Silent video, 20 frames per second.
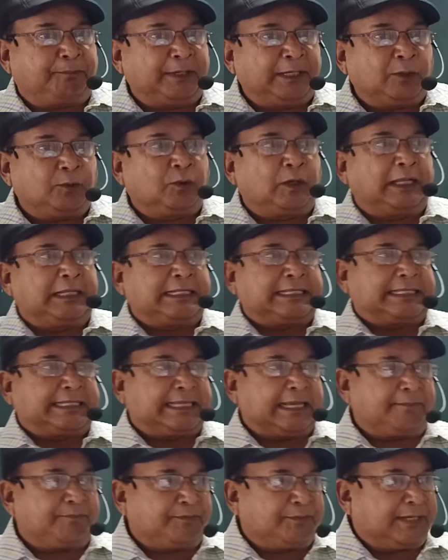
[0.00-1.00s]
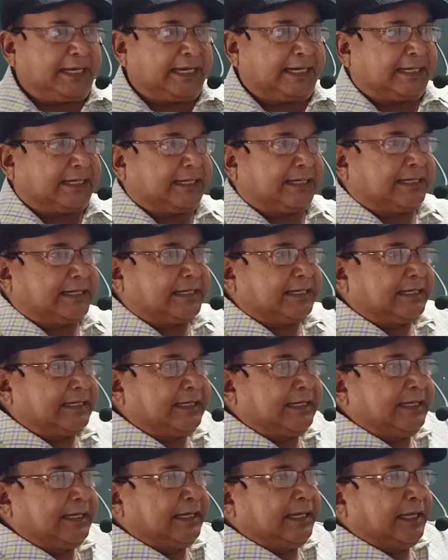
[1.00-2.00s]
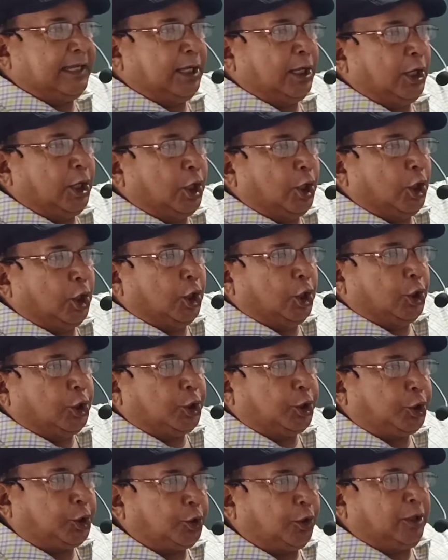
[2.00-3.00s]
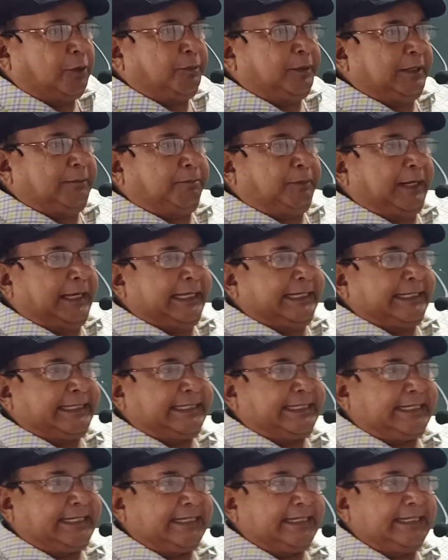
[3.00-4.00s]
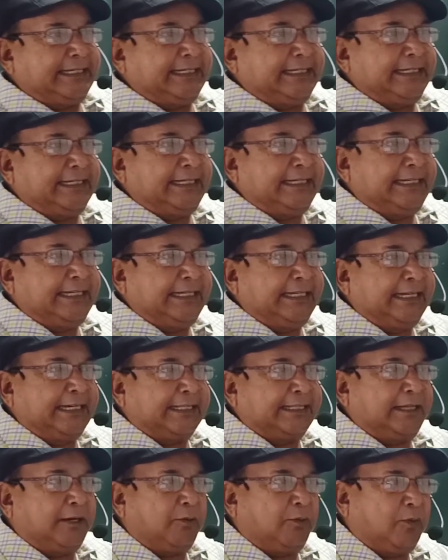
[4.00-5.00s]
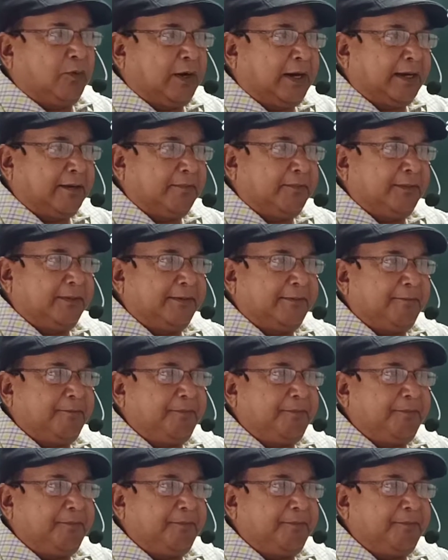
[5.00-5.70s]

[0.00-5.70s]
plural subject should be placed near the verb